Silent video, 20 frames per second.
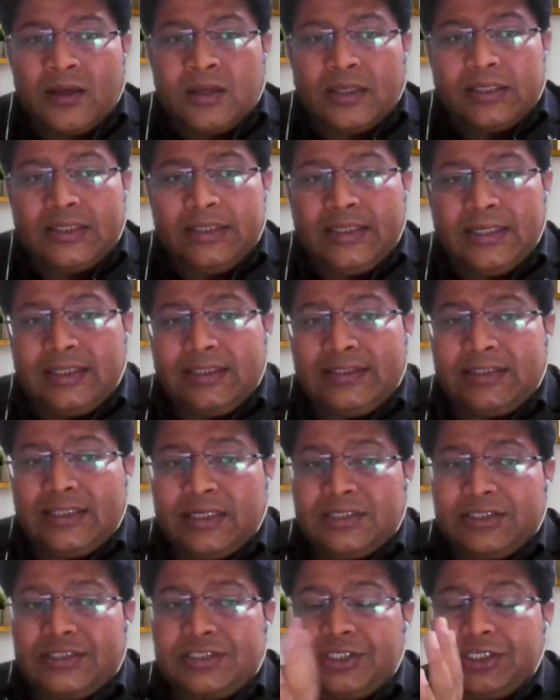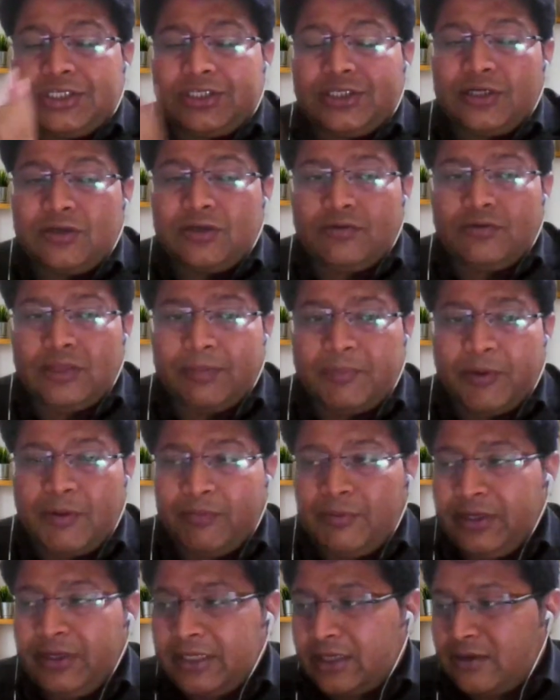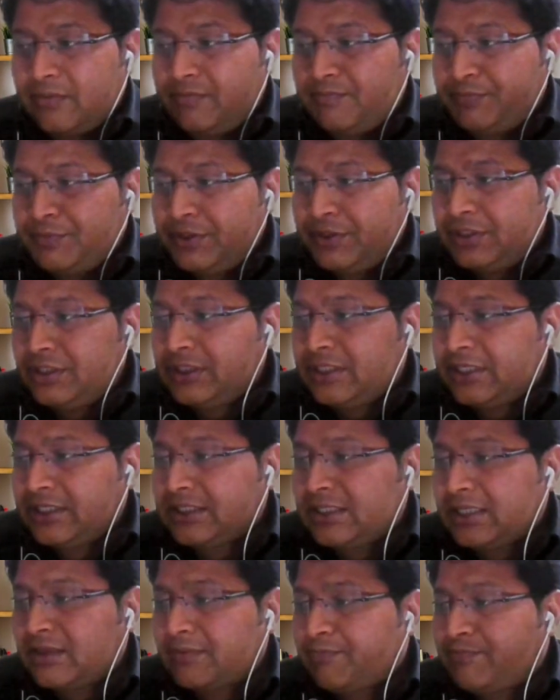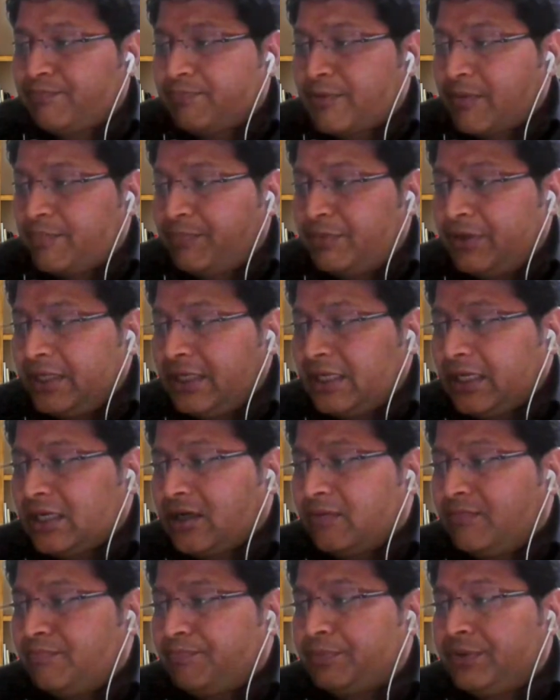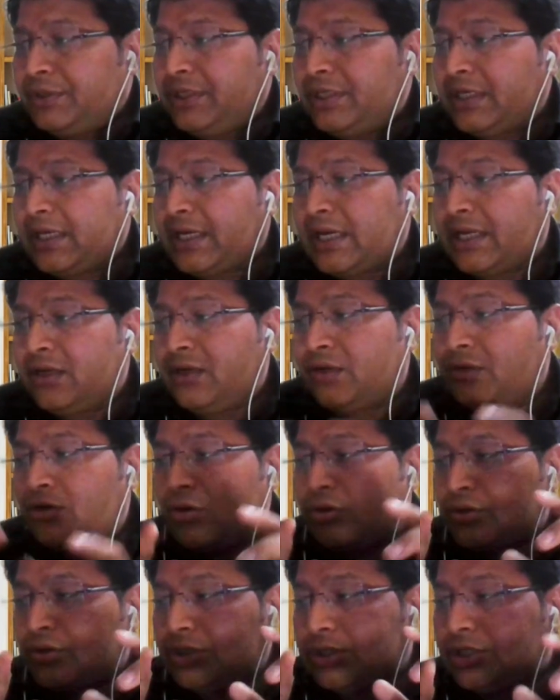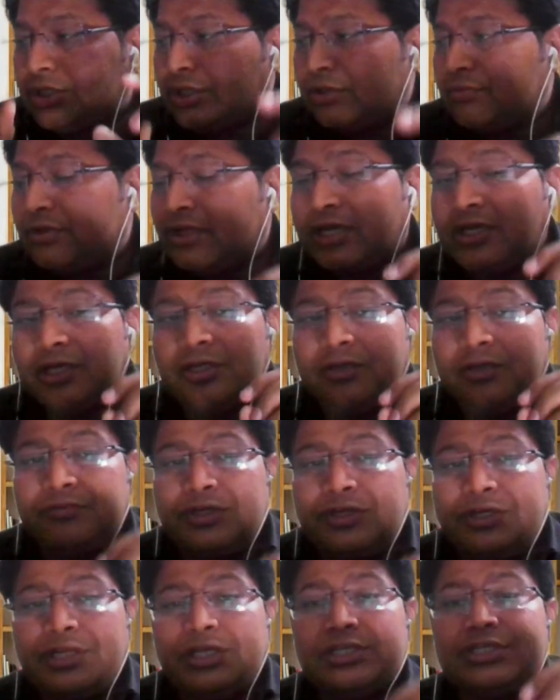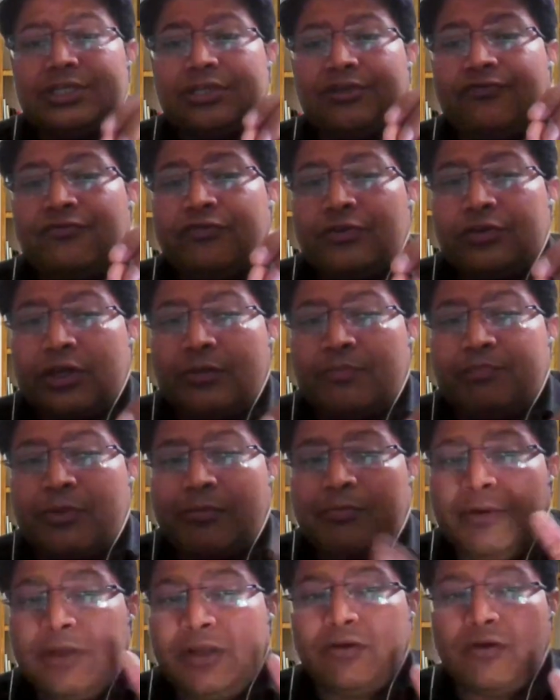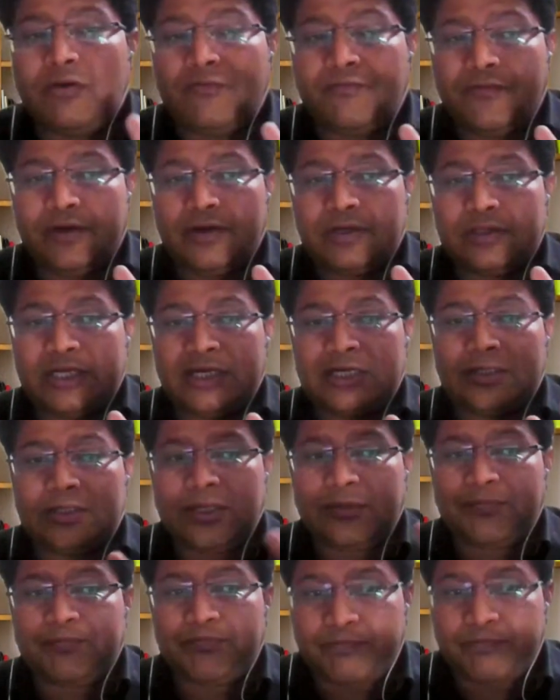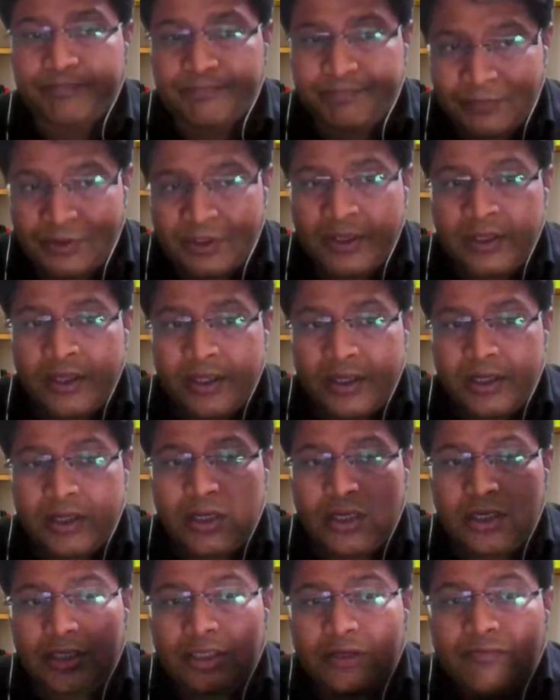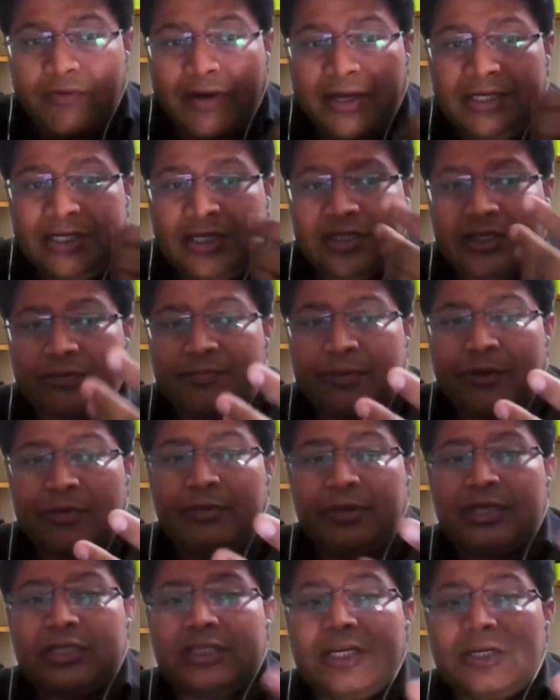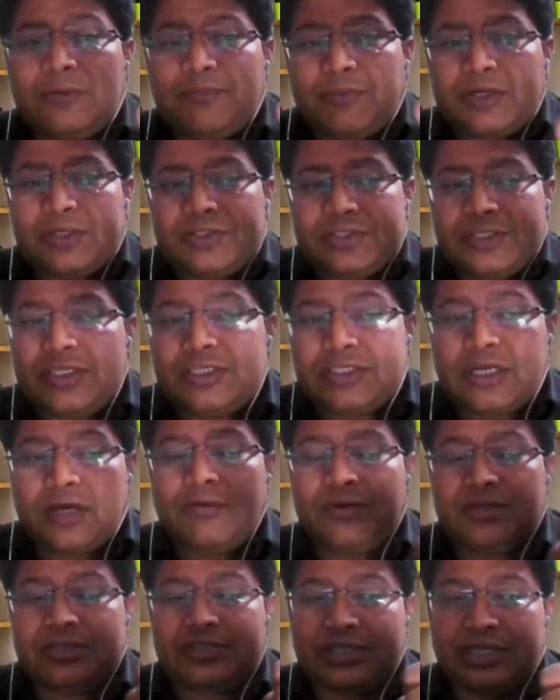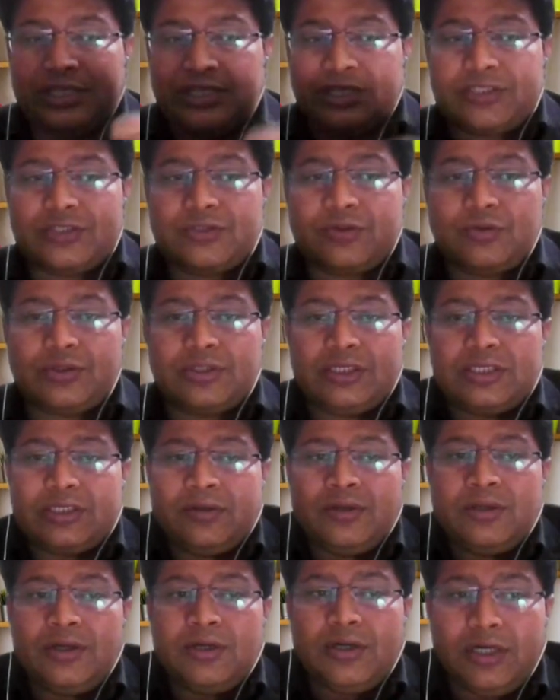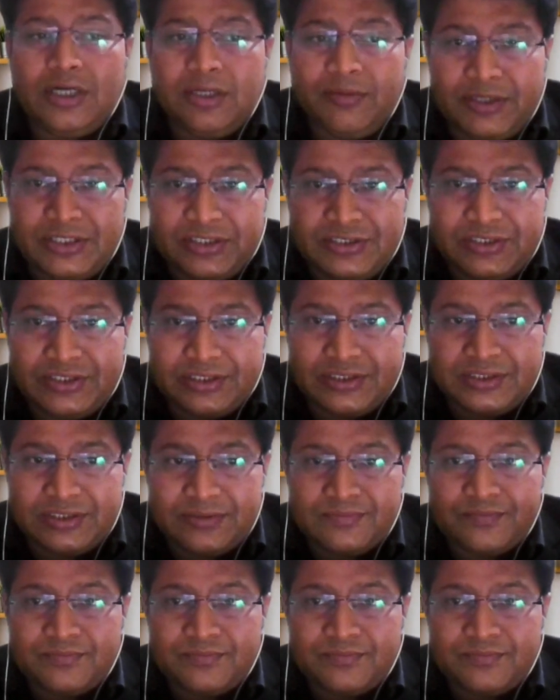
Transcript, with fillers: here is the restriction of the public company that the public company cannot give the invitation for the public offer that the uh, inviting the public that purchase our shares or the debentures